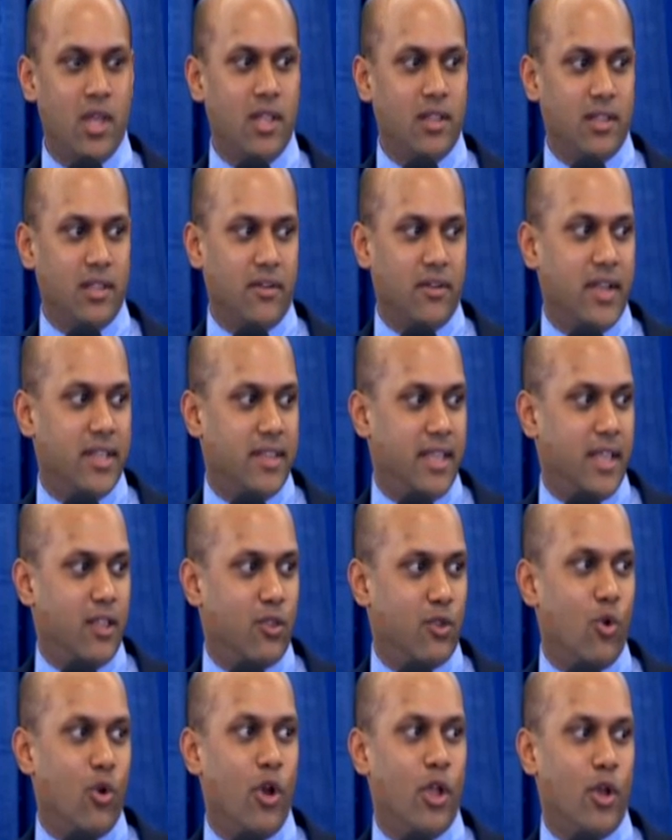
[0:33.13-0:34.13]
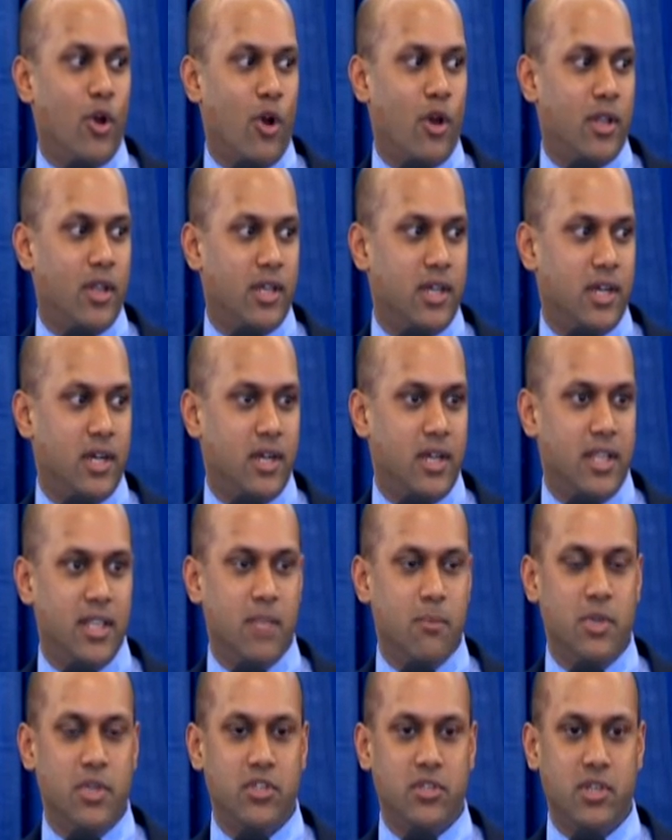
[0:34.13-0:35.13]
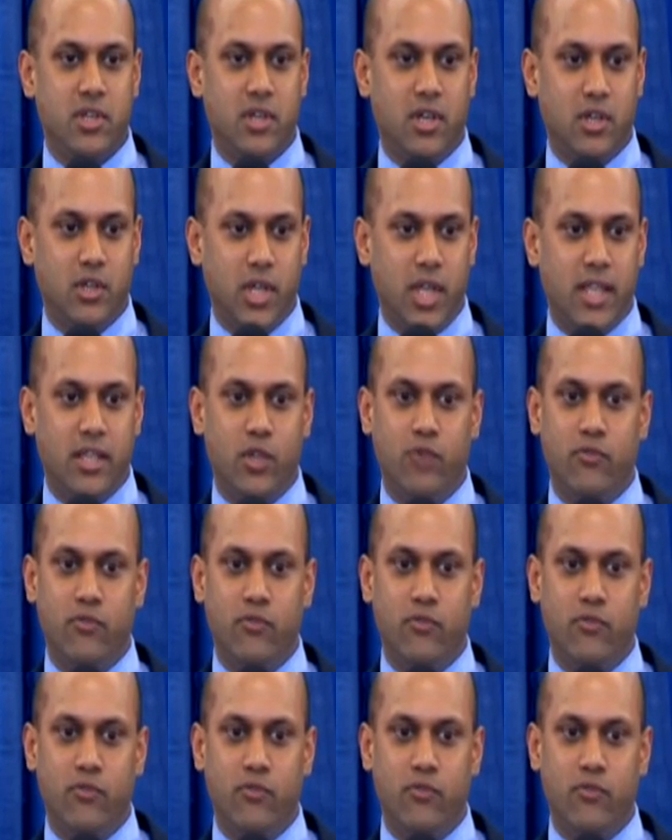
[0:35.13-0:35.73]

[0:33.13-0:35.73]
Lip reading: the great things going on at the